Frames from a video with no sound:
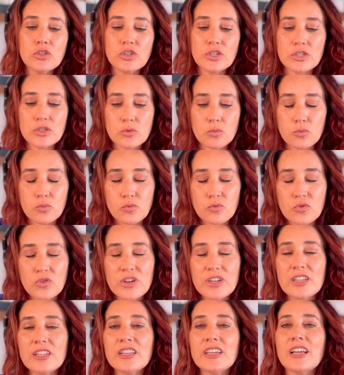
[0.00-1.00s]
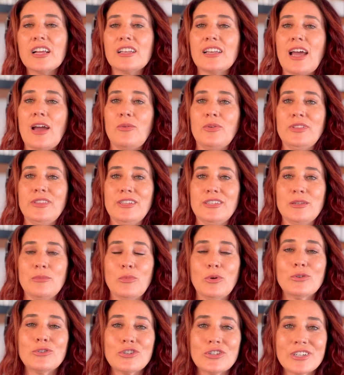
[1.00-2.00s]
She's really allowing this
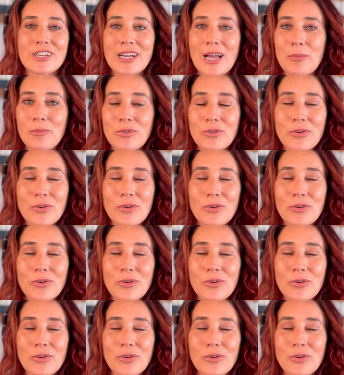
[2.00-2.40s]
emotion to come